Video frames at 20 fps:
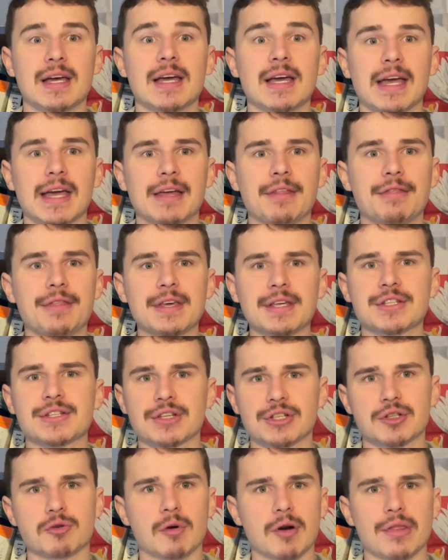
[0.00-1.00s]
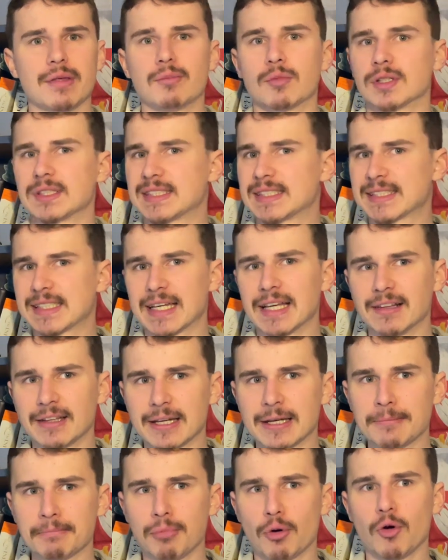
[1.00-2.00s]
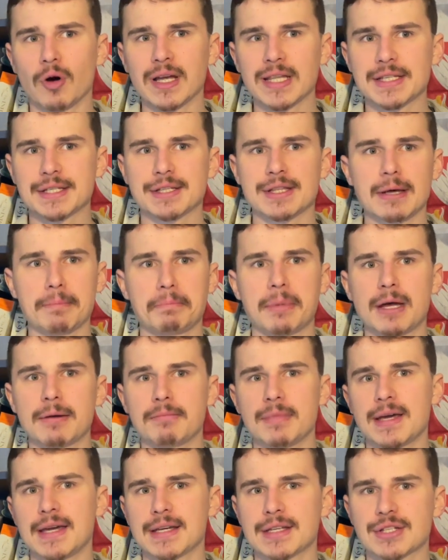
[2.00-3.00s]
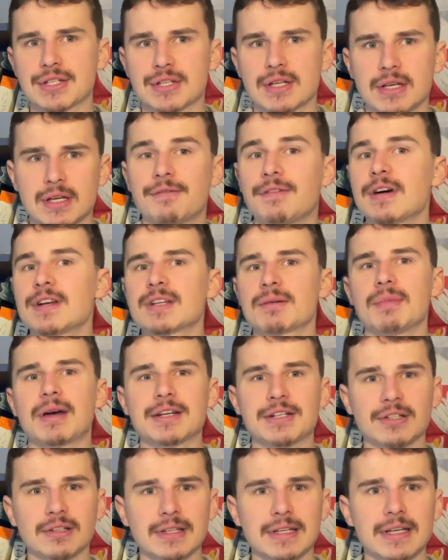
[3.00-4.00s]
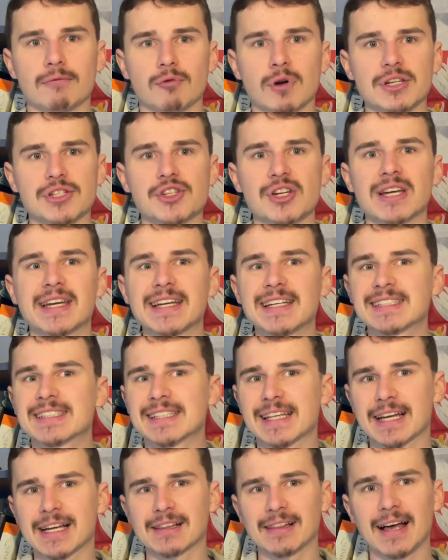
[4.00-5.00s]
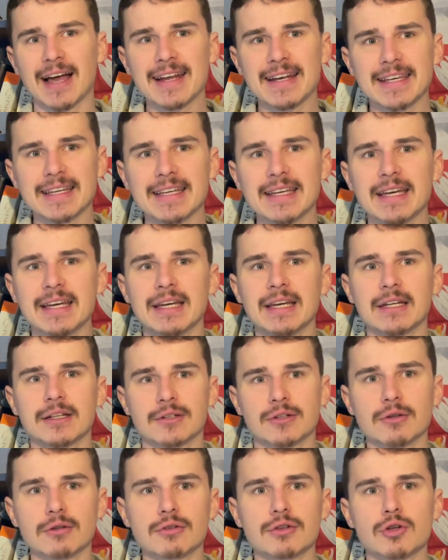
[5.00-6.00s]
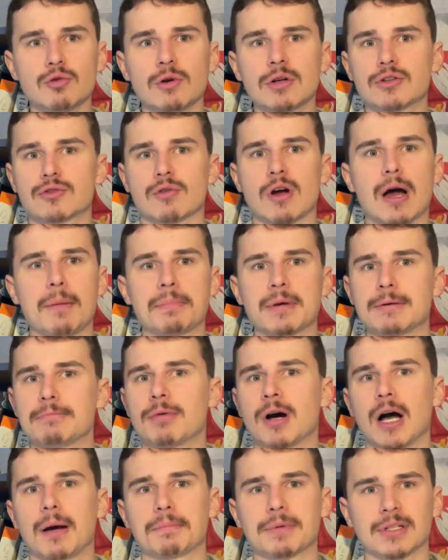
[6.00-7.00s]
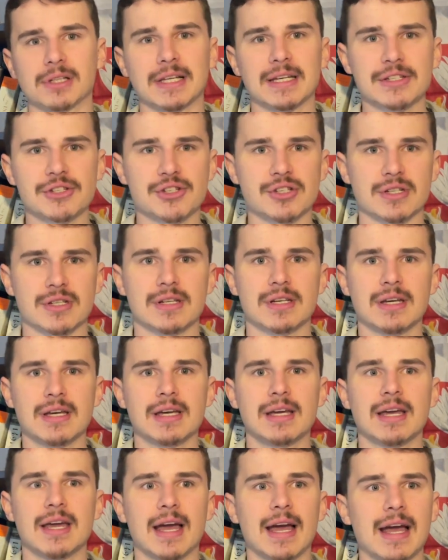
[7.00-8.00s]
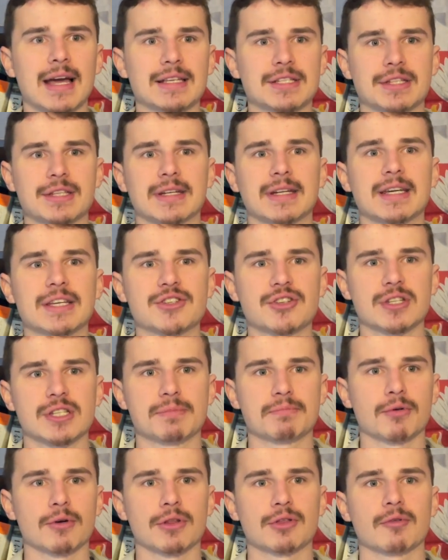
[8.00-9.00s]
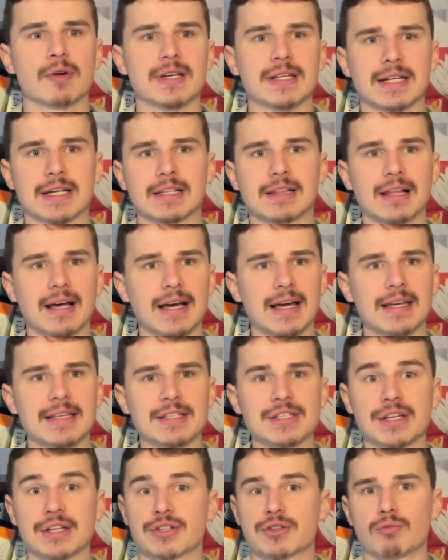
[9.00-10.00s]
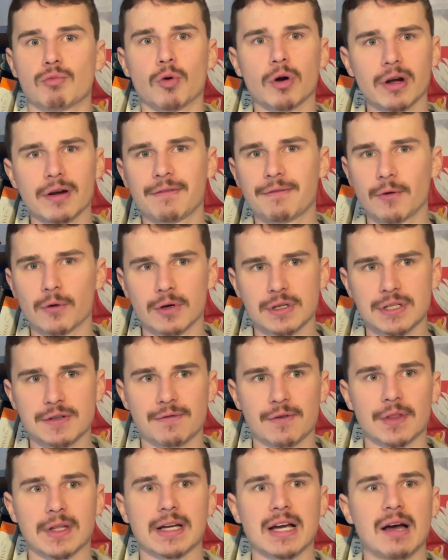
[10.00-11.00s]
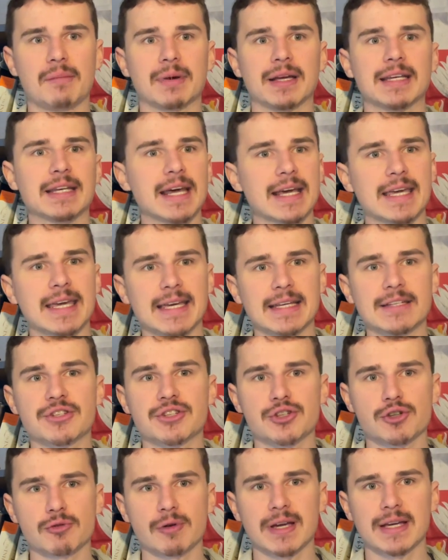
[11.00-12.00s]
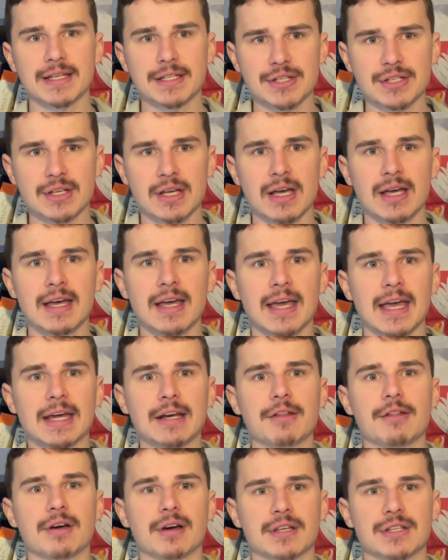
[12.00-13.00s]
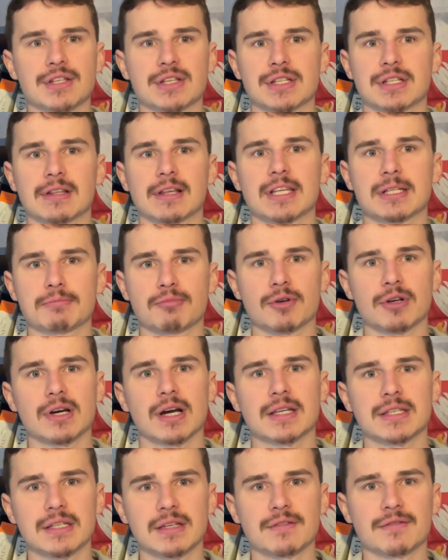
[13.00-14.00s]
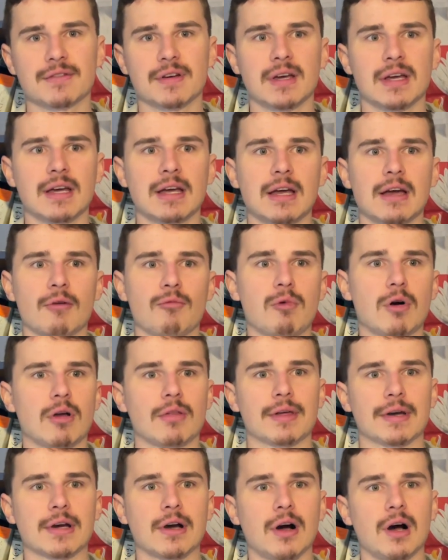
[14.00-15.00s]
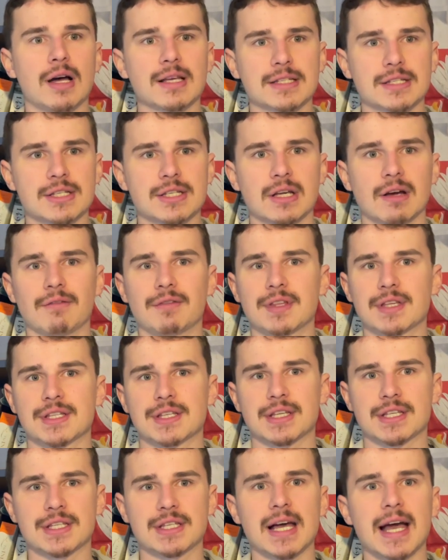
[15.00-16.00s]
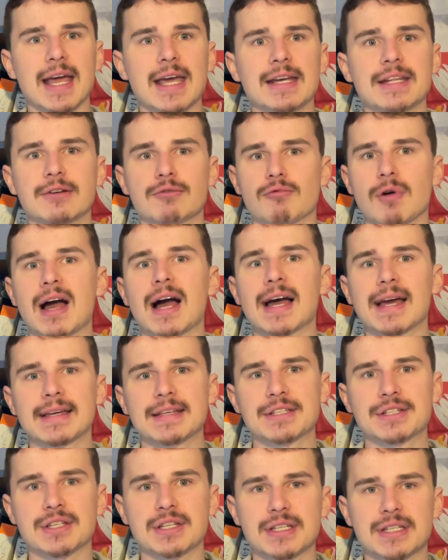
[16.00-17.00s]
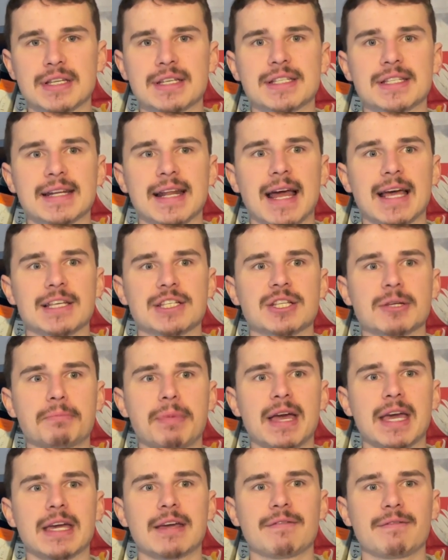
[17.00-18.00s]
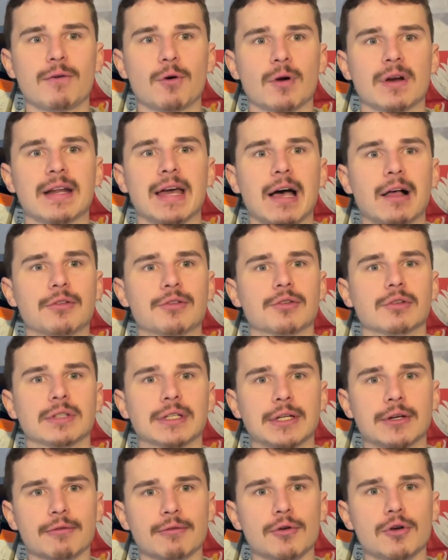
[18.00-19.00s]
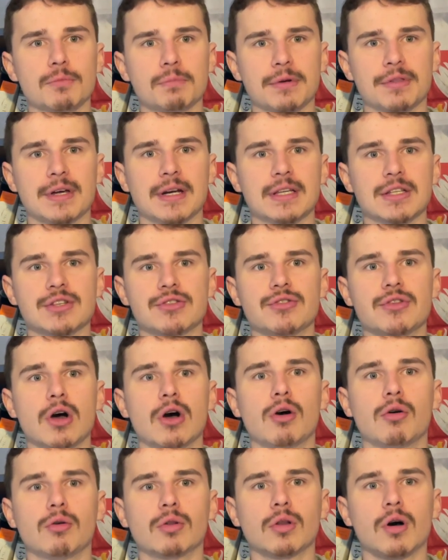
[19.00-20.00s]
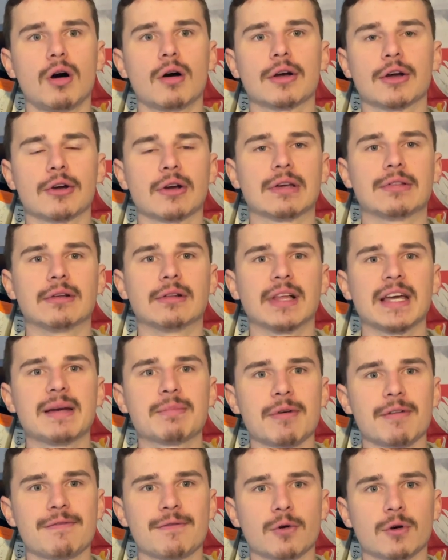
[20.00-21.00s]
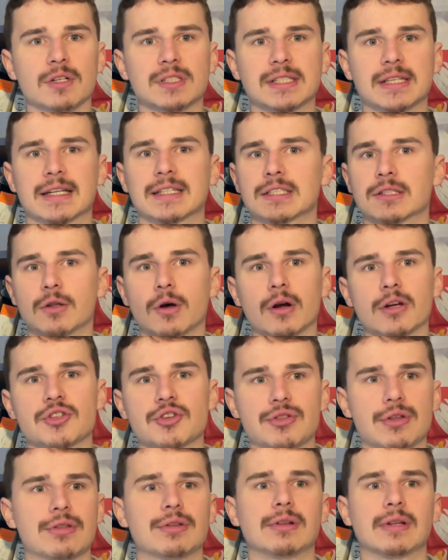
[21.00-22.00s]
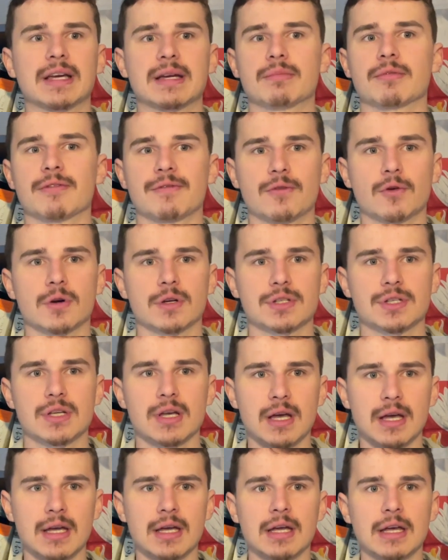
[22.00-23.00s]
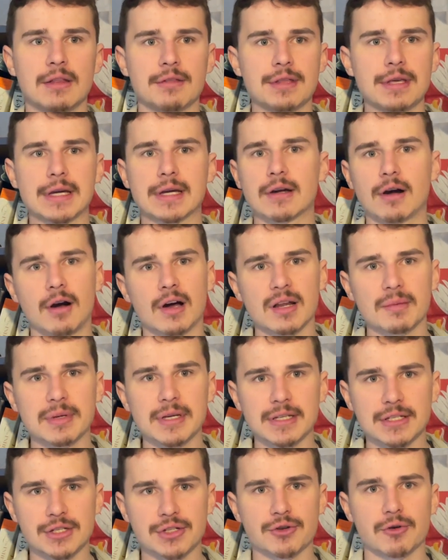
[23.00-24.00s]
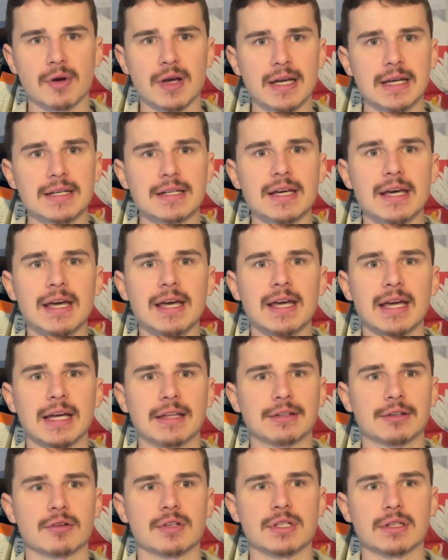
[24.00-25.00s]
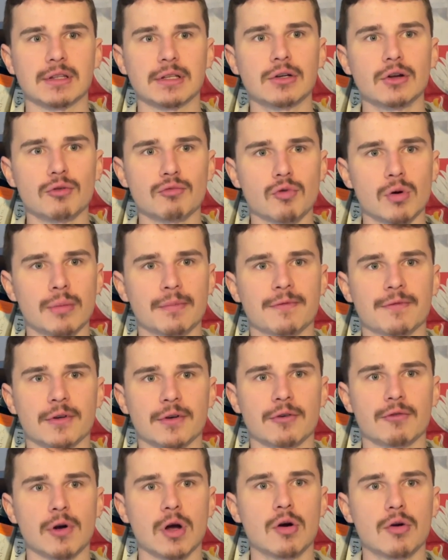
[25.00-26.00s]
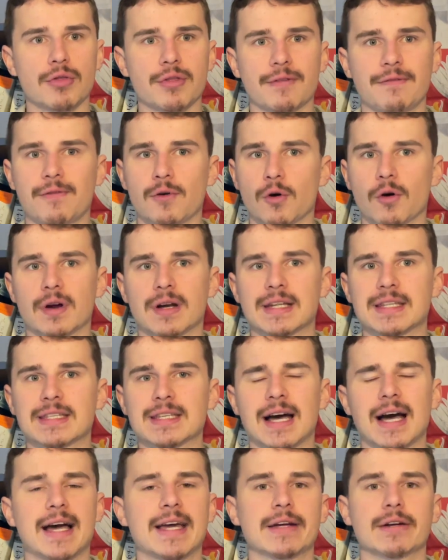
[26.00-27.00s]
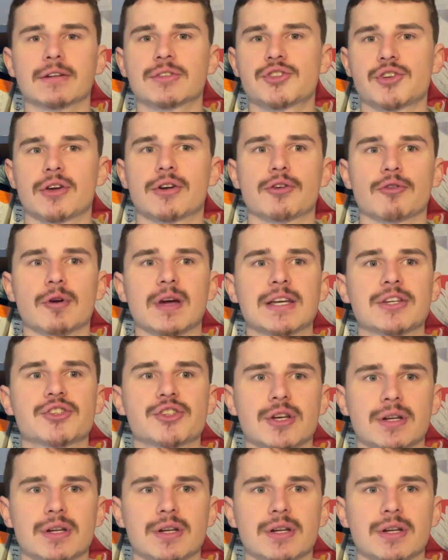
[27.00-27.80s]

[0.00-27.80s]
and this is one of the more salient points that Ben makes. Fundamentally, Russia is declining due to a drop in population. As the nation's birth rate declines, its workforce for the coming decades shrinks and thus is less productive, while the costs of the society rise since it has to pay for an elderly group that is no longer in the labor force and is larger than the labor force. The economy is strained, and there is little room for growth for an entire generation.